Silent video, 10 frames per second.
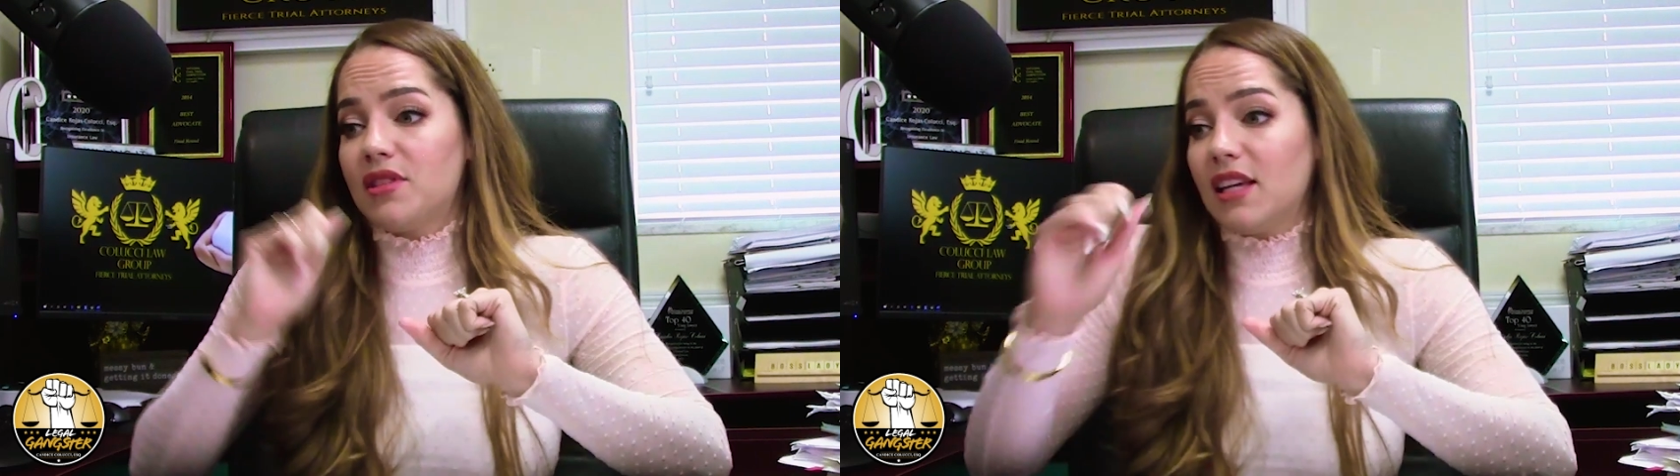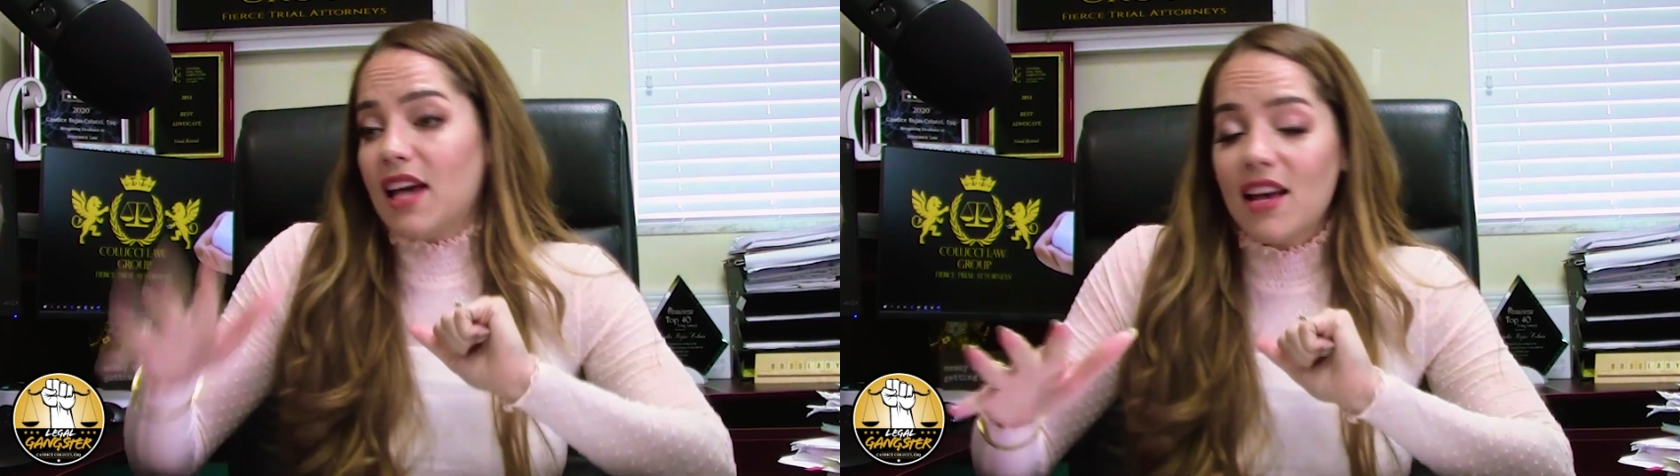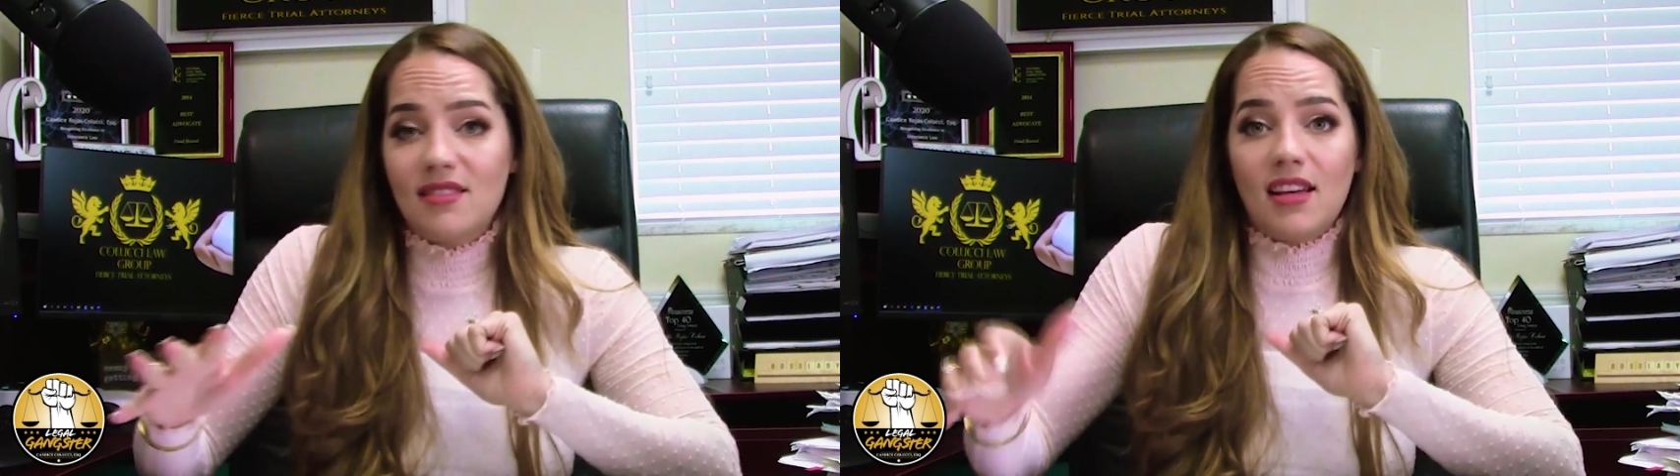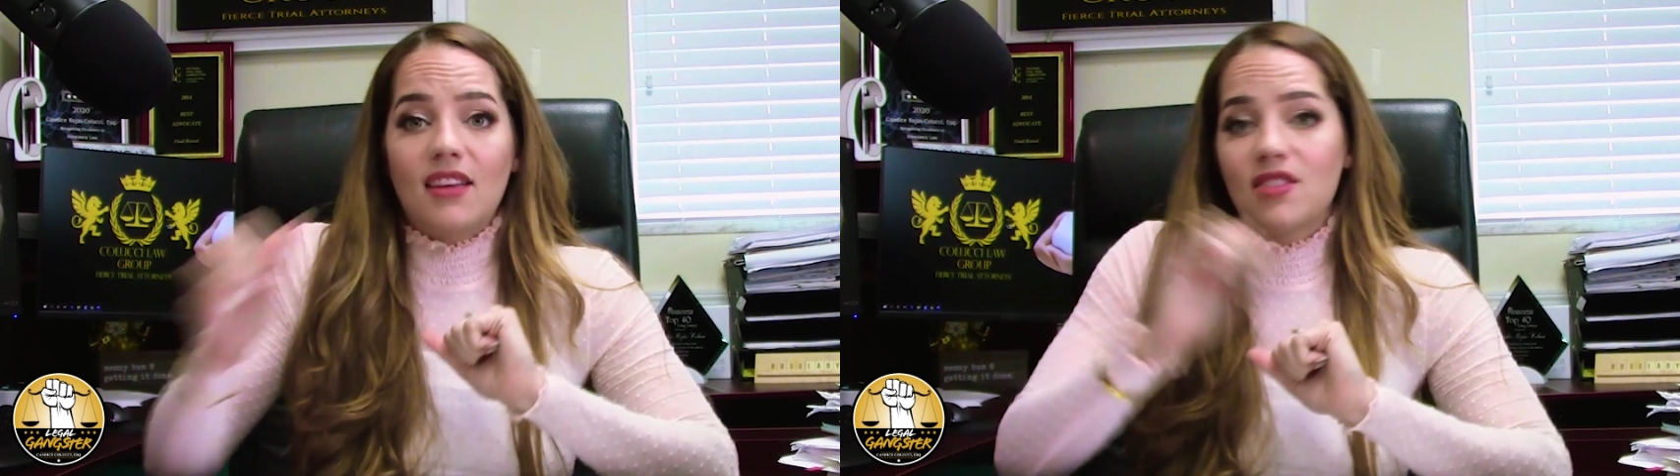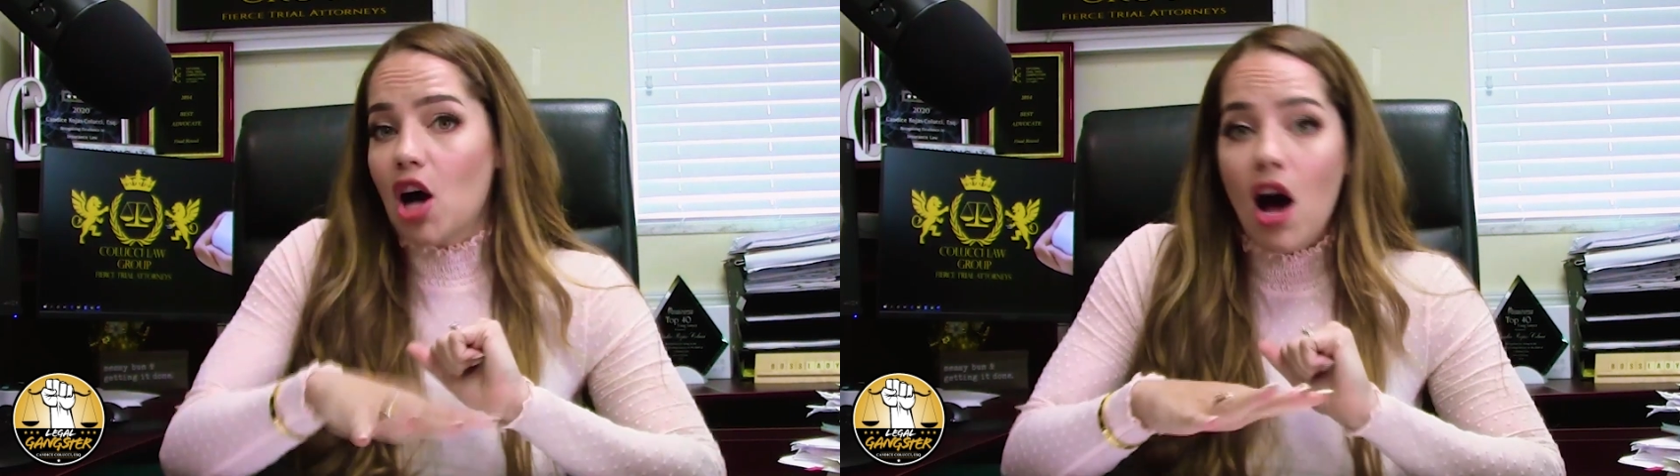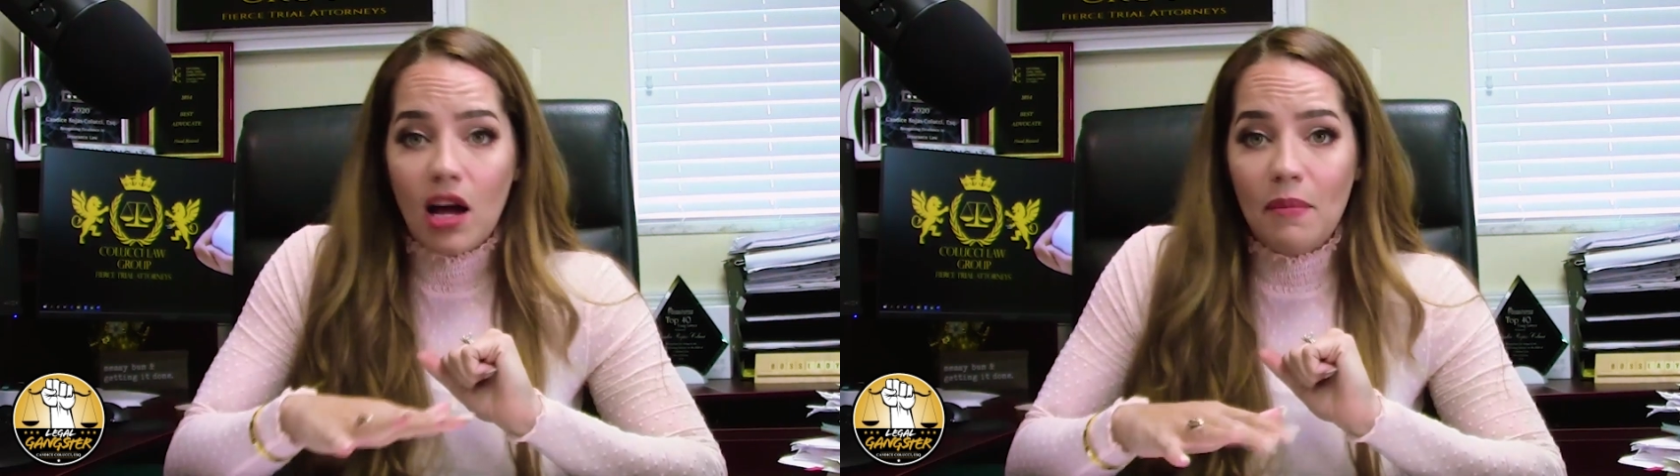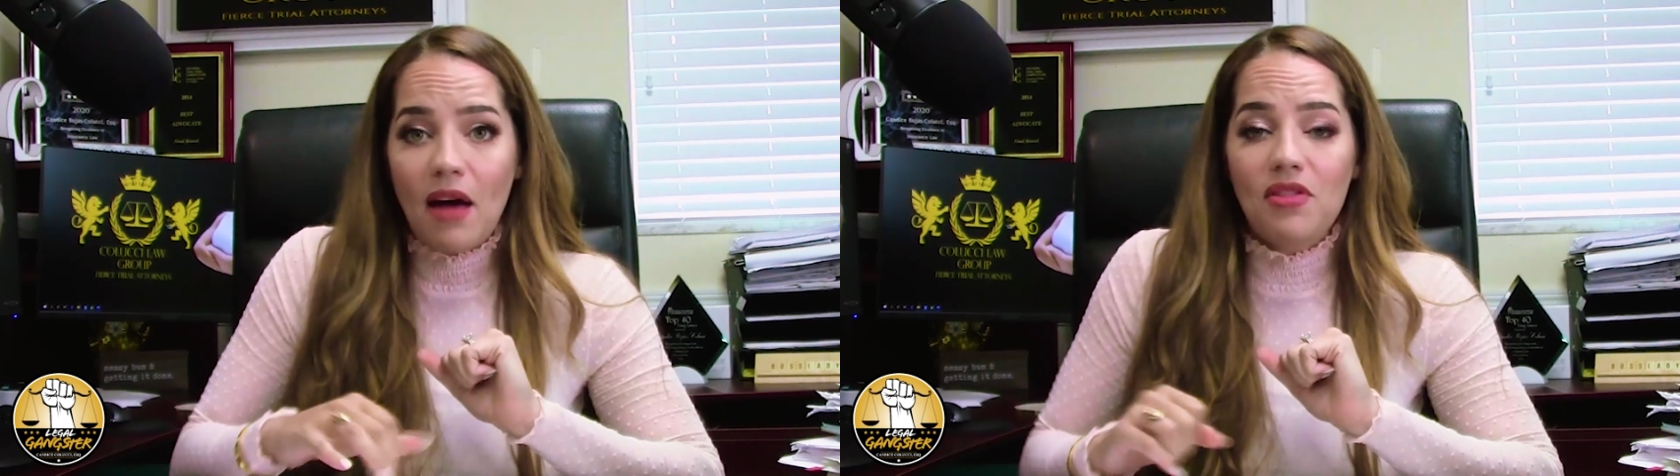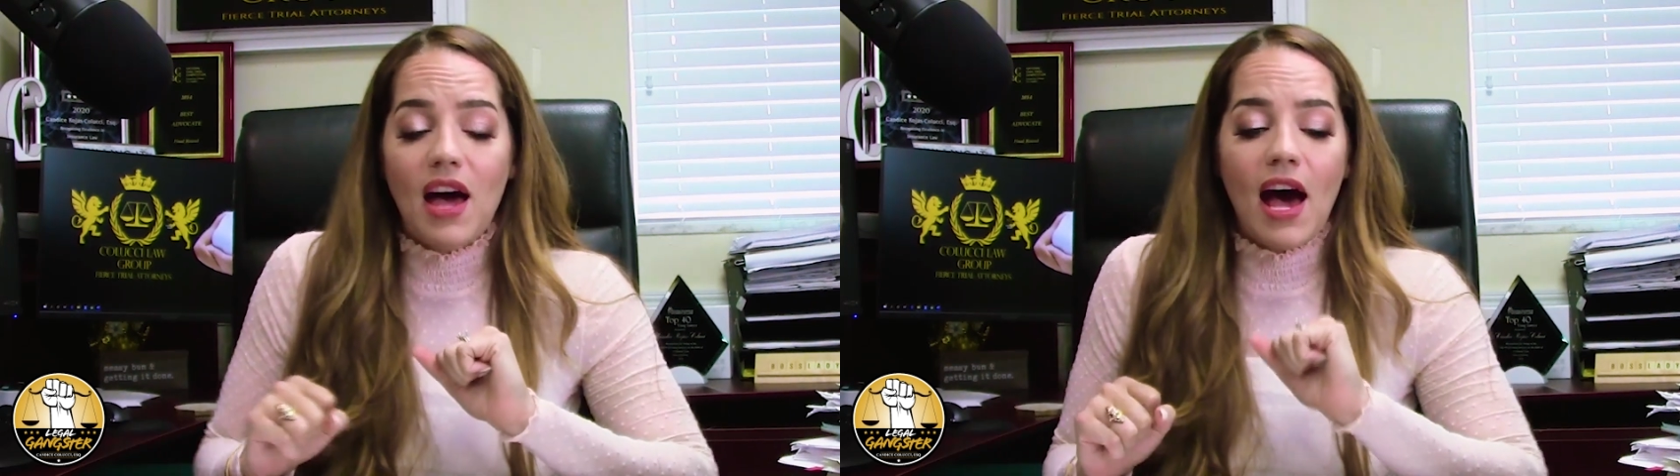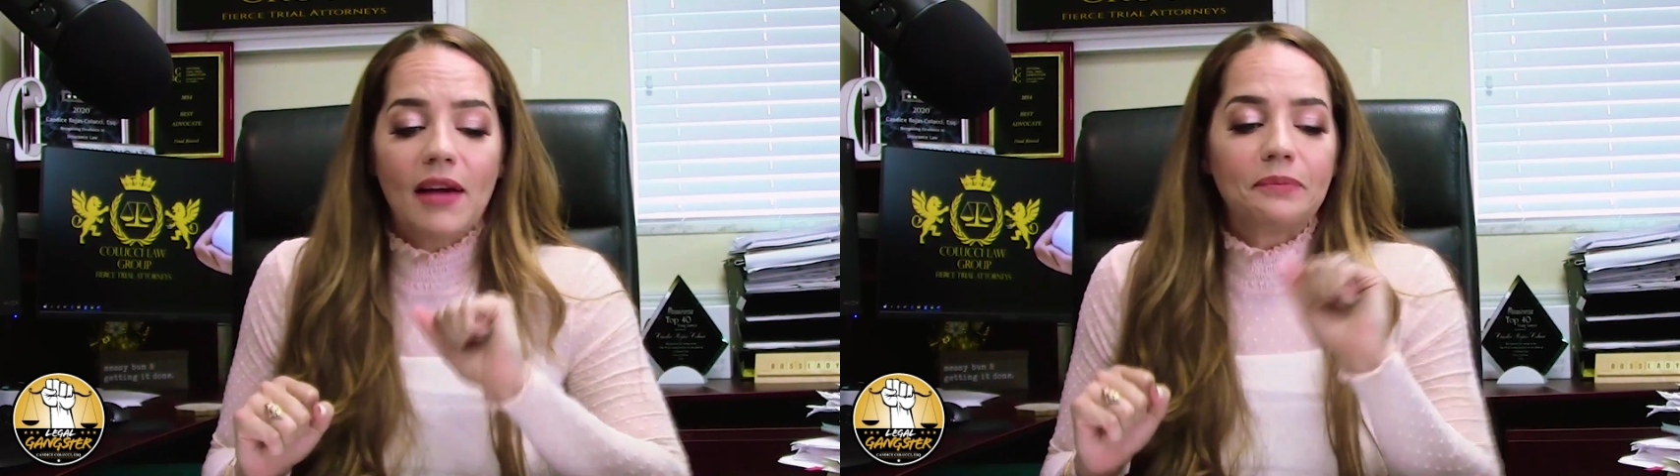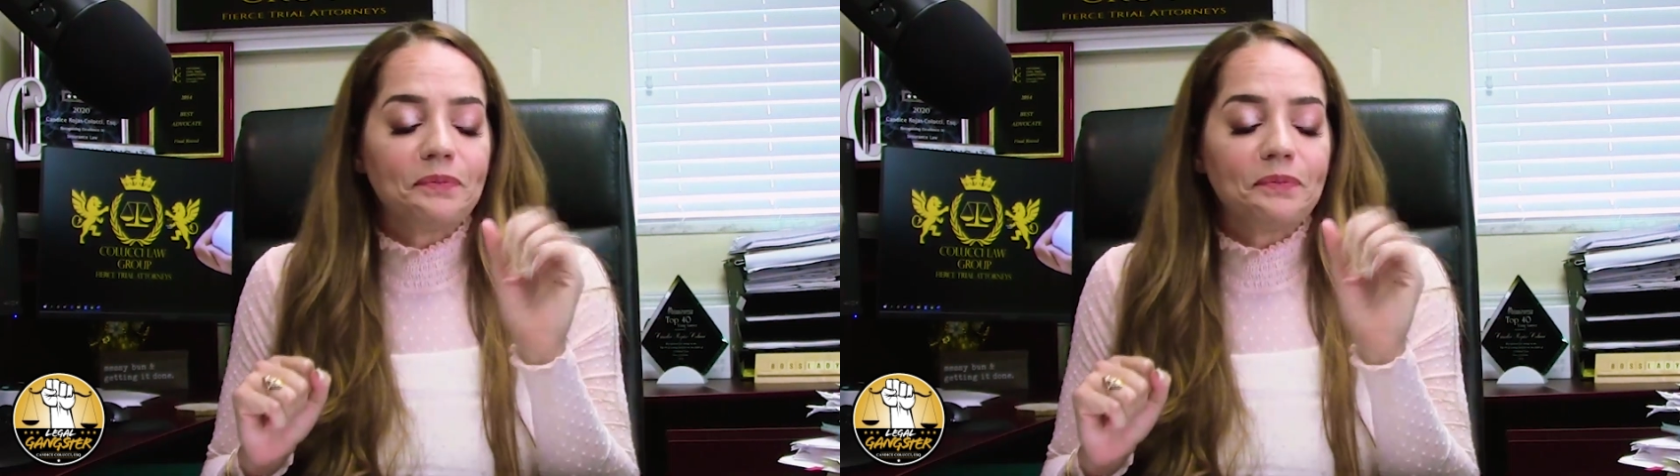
guest that can talk about that.